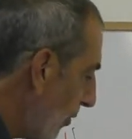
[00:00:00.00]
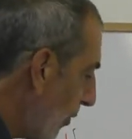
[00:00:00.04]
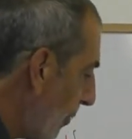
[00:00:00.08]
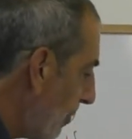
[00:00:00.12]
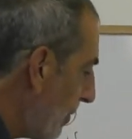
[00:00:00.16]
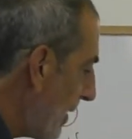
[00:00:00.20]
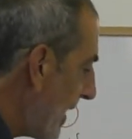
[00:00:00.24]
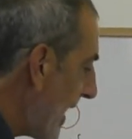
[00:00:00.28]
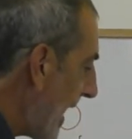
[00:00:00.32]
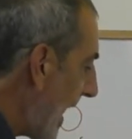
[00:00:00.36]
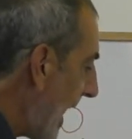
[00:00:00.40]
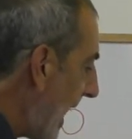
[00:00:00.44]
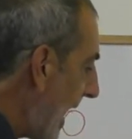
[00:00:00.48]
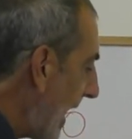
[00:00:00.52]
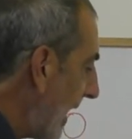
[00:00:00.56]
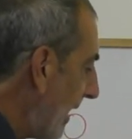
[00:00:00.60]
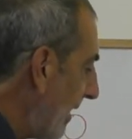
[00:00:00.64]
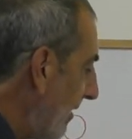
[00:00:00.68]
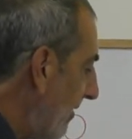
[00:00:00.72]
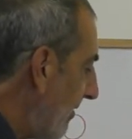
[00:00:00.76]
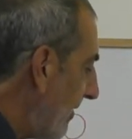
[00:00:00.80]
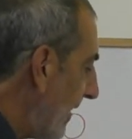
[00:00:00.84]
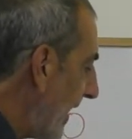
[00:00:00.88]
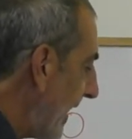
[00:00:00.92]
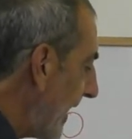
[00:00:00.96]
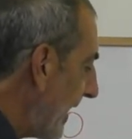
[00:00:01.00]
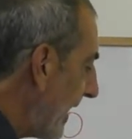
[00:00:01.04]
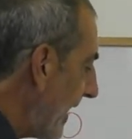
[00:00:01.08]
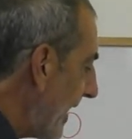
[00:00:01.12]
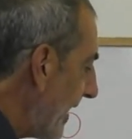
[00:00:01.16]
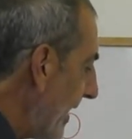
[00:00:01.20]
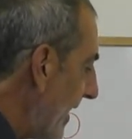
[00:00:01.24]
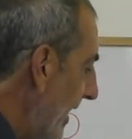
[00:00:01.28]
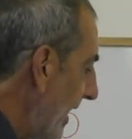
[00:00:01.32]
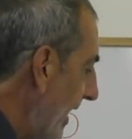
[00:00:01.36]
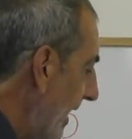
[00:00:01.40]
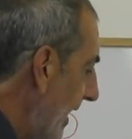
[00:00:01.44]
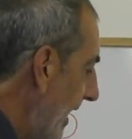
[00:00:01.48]
will be
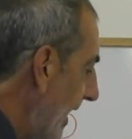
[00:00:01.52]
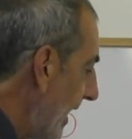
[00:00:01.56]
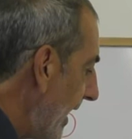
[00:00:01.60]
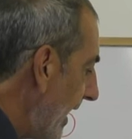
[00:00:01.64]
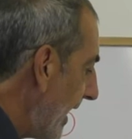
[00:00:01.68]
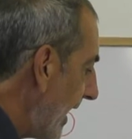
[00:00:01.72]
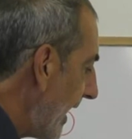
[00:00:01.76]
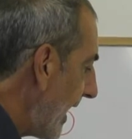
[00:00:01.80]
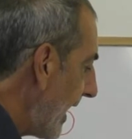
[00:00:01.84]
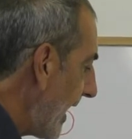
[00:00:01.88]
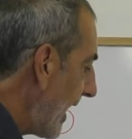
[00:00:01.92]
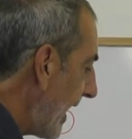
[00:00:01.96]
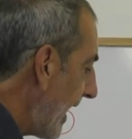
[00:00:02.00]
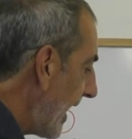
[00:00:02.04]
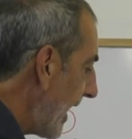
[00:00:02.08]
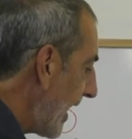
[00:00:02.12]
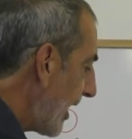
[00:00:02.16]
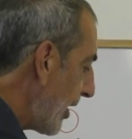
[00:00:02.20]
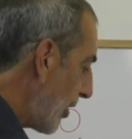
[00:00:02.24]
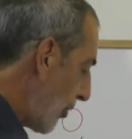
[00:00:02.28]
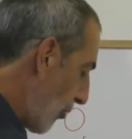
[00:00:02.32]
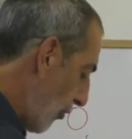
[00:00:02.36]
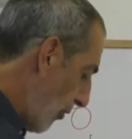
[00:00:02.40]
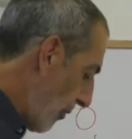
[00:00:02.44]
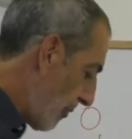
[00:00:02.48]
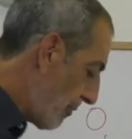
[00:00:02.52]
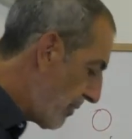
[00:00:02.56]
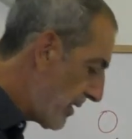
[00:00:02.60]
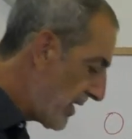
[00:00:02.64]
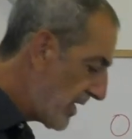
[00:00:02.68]
elevated, and you'll